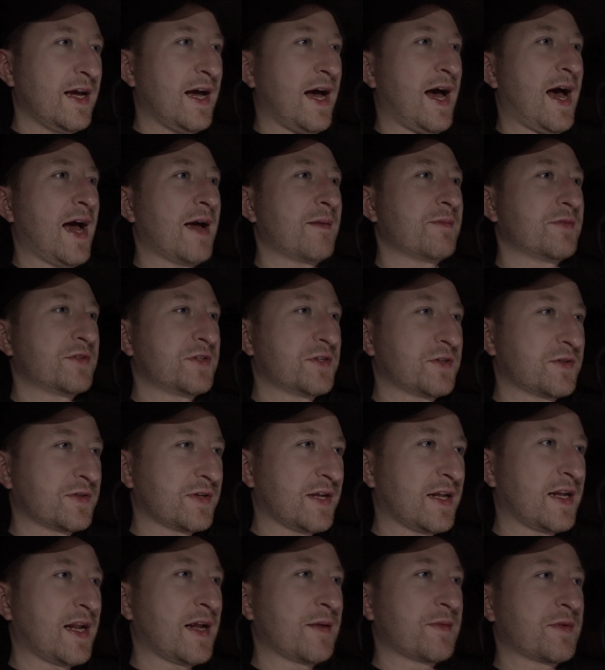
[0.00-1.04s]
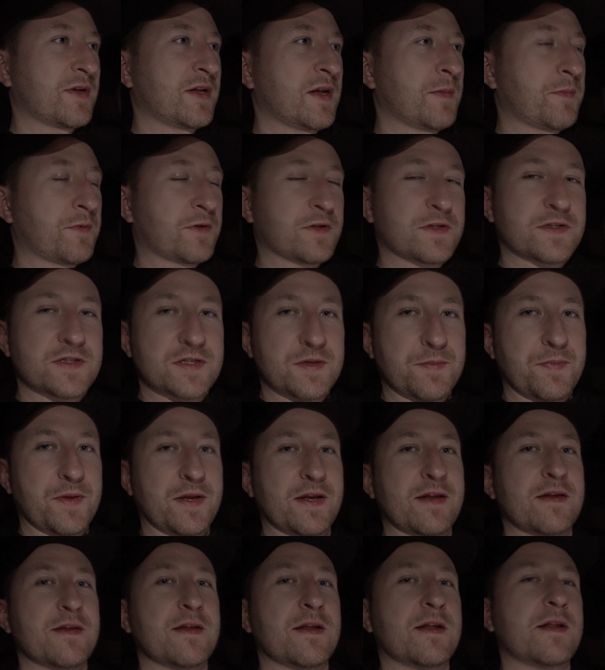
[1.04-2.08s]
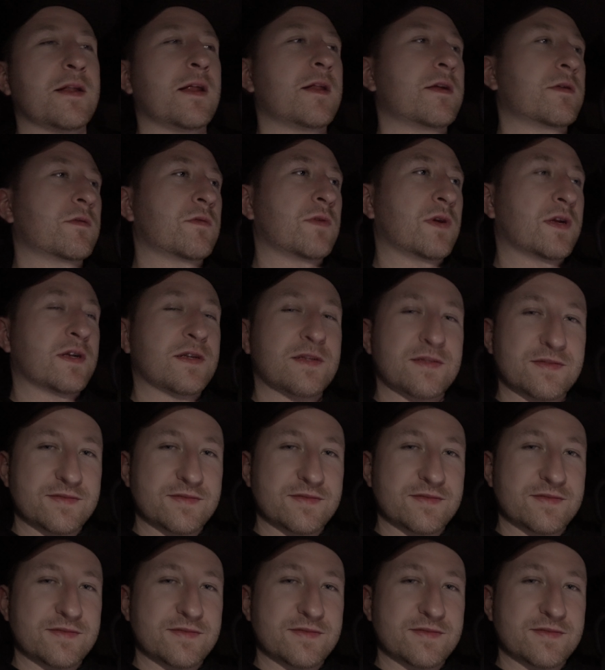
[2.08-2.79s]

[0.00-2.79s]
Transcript: I'm sure that I'm going to participate in another one.